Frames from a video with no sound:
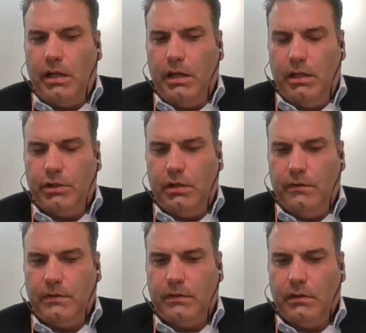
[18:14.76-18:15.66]
marketing
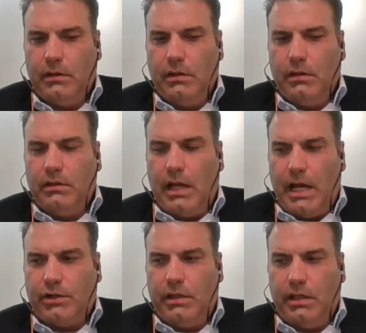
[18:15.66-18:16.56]
initiatives
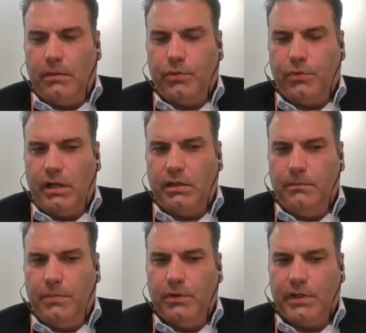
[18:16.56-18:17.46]
to actually get the product
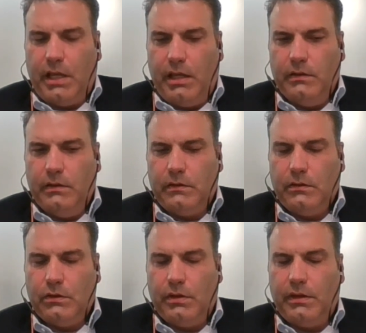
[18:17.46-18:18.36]
in people's hands
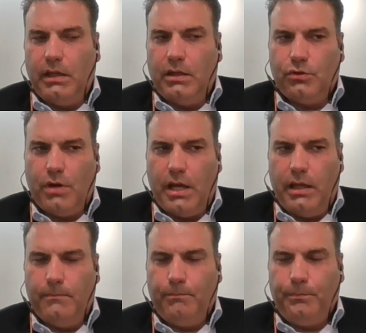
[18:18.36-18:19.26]
so that they can try
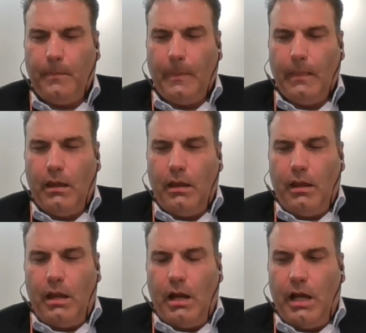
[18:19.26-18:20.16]
it.
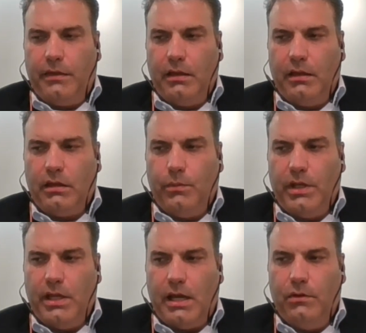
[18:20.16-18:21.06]
And I think that we
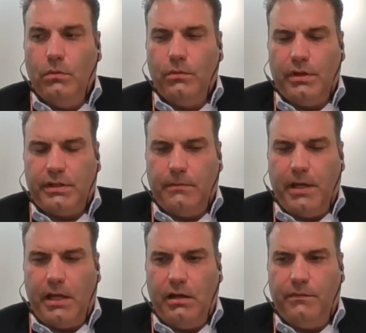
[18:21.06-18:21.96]
have numerous
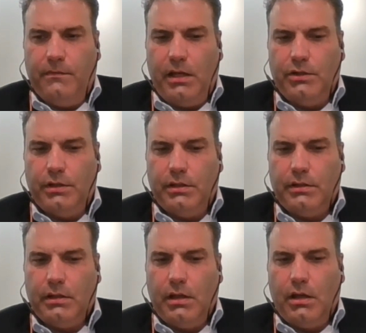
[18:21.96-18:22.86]
competitive
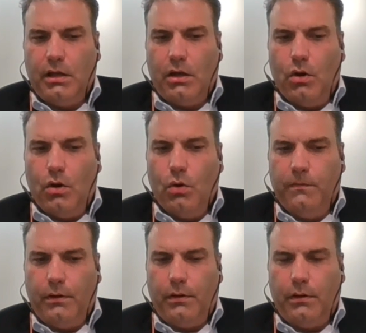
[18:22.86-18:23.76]
advantages
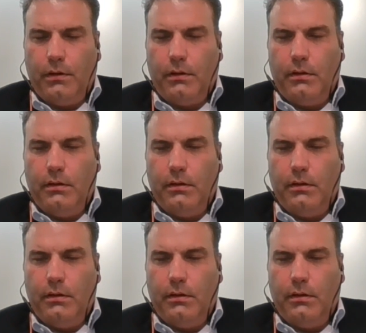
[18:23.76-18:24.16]
over